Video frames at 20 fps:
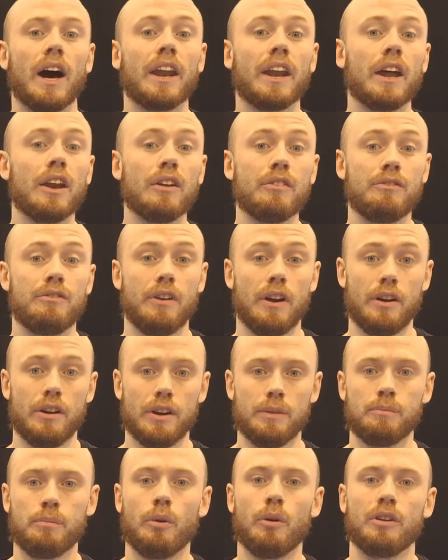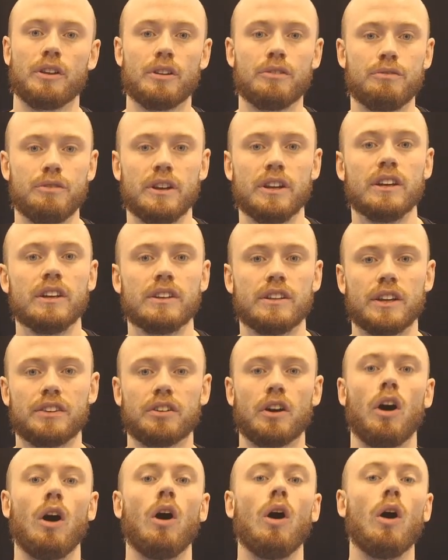Another very important thing
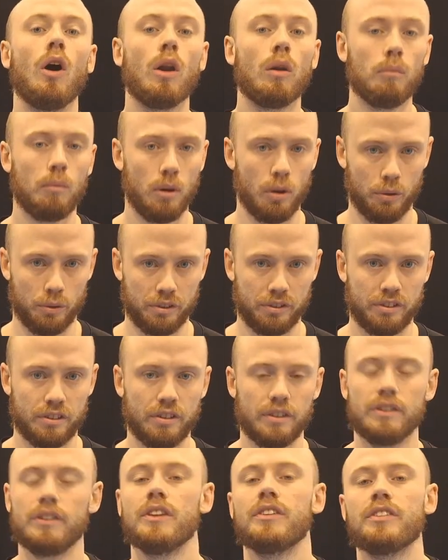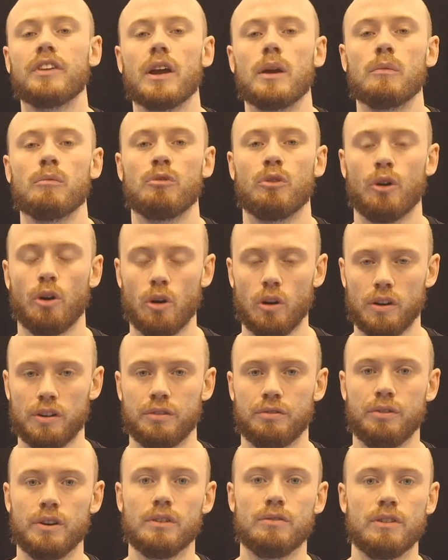that's almost the same for all
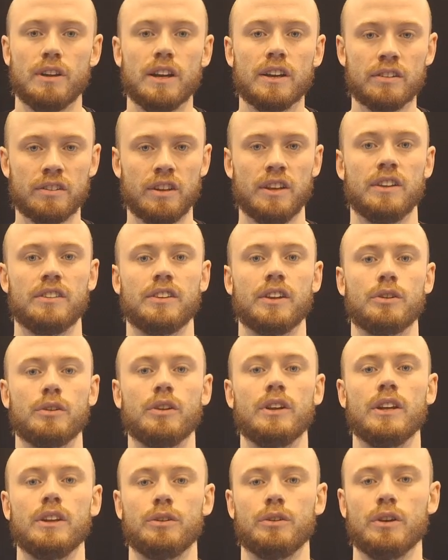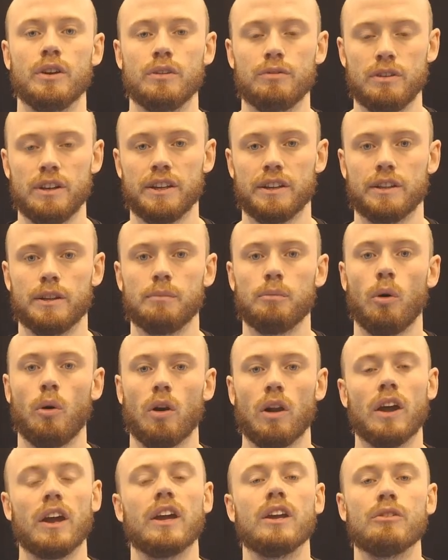these 3 flicks is that you need to flick the
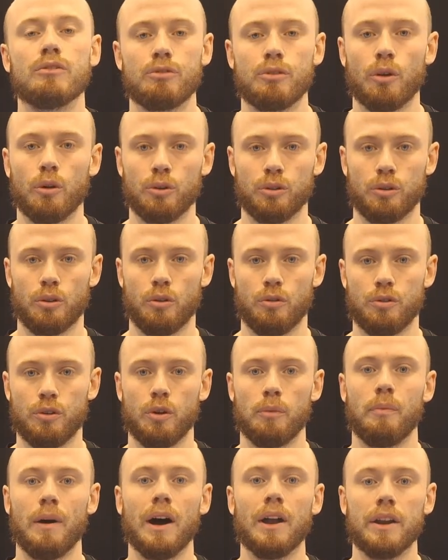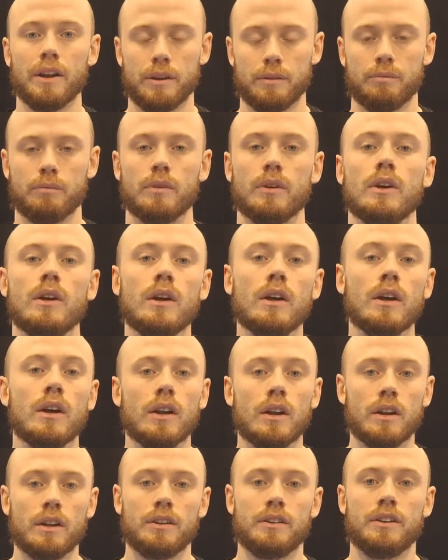ball in front of your body.
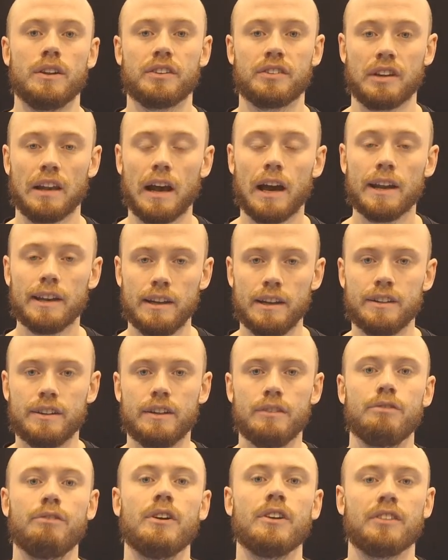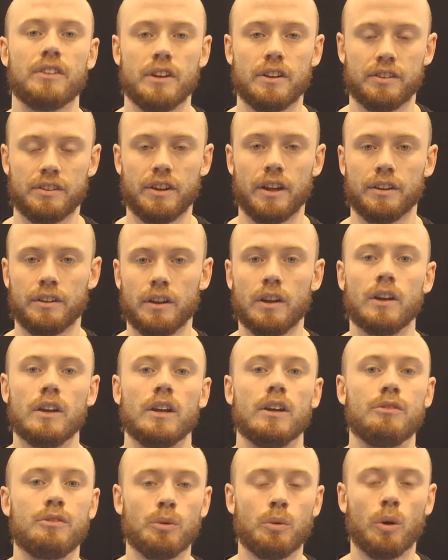The slightly difference is that
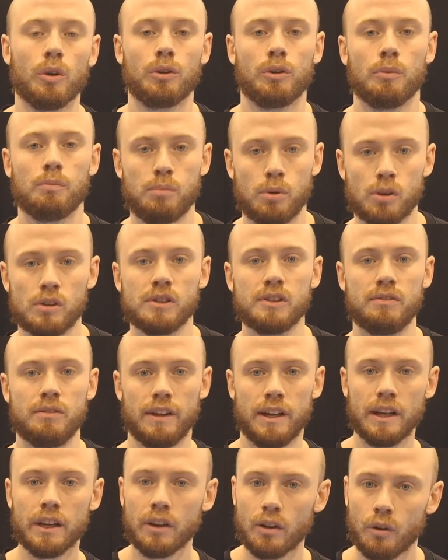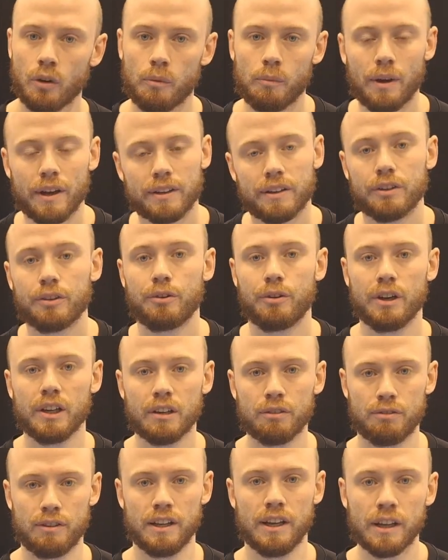if you want to push flick or make the
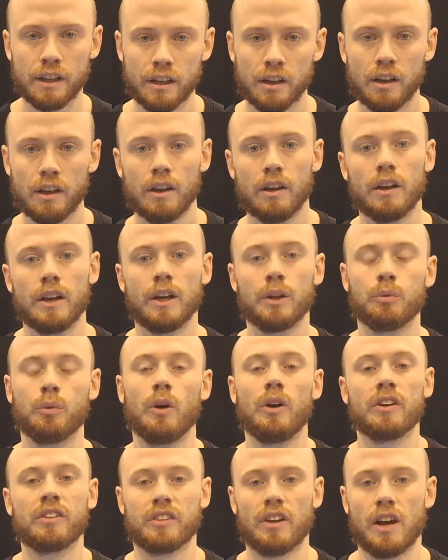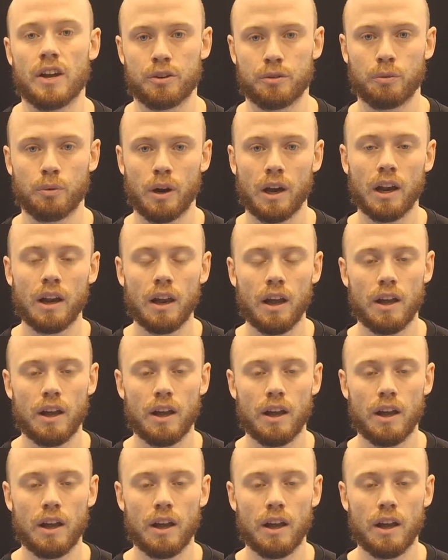trick flick, it works as well